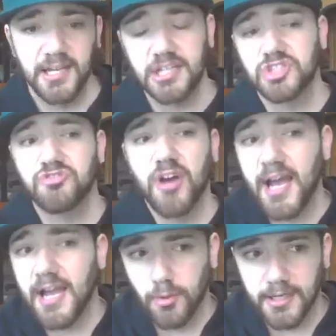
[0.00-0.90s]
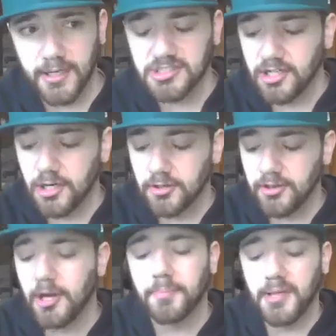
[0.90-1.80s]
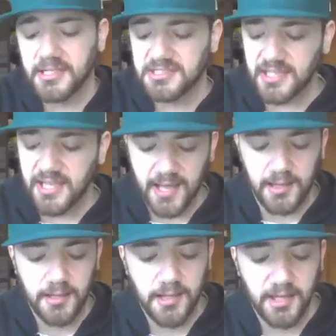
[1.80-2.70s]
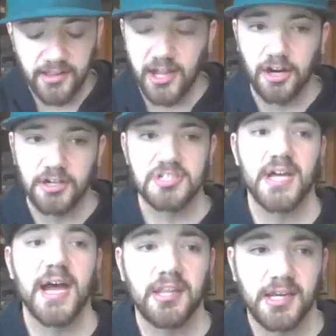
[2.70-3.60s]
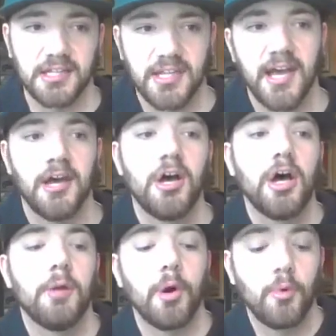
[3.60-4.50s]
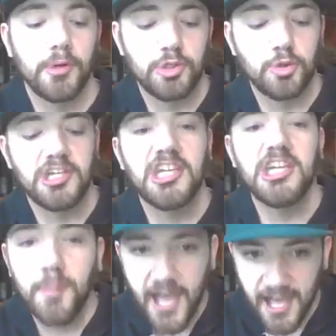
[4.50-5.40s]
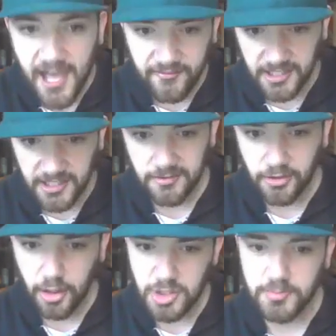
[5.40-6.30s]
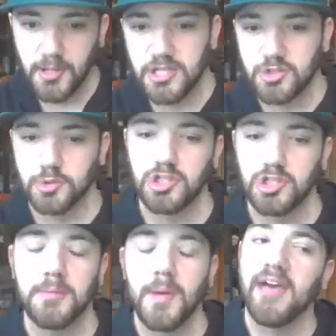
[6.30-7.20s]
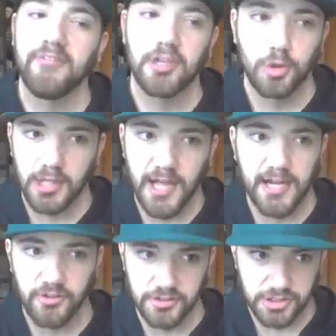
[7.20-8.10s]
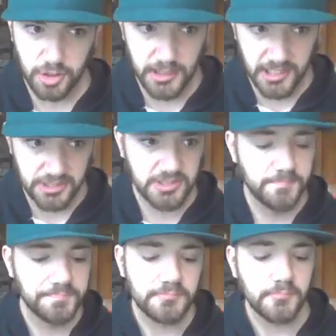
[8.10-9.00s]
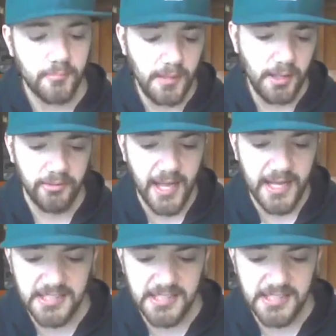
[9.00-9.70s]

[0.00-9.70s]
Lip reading: which it's fine, right? Because there are plays that are designed like that. But when you keep having those plays, when you keep having to rely on the screens,